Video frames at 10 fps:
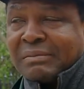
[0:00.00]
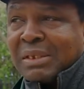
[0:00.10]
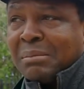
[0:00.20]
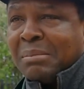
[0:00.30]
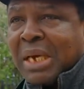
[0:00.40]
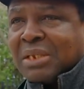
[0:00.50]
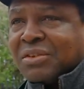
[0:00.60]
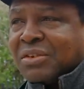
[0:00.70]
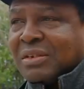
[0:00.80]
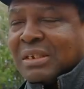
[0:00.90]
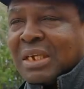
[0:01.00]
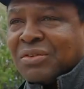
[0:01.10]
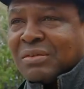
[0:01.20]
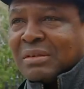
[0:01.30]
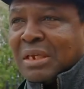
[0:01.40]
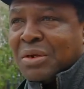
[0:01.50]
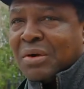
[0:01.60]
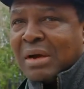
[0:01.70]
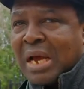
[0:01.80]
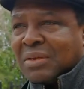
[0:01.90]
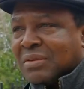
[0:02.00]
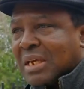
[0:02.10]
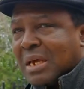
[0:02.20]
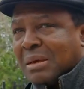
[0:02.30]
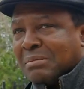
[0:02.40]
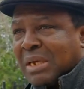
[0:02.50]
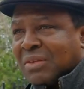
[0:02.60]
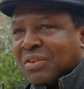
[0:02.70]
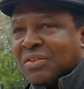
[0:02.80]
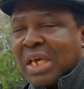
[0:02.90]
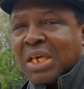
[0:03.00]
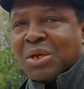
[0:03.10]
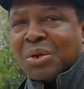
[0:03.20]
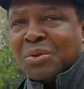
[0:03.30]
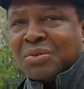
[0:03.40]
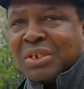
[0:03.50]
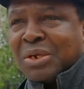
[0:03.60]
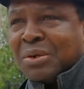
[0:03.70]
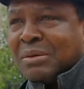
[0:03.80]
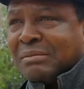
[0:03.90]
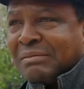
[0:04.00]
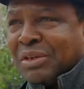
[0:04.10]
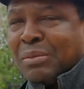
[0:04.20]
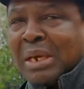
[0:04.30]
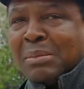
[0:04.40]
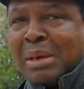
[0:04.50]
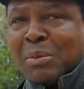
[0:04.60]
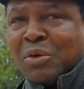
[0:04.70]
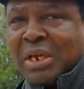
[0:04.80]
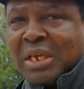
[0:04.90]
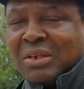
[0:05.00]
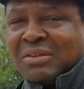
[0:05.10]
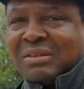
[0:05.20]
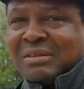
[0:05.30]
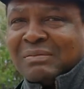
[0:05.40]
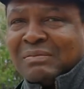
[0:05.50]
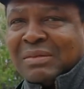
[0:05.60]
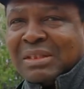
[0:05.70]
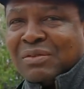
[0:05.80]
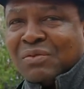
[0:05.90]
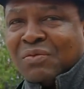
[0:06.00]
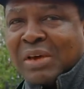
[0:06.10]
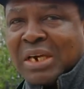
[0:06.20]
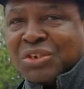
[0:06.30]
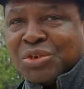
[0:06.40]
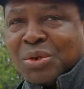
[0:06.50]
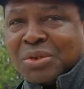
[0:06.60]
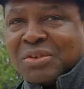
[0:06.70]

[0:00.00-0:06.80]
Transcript: But as you know, as uh, as the saying goes, you know, human memory is very short.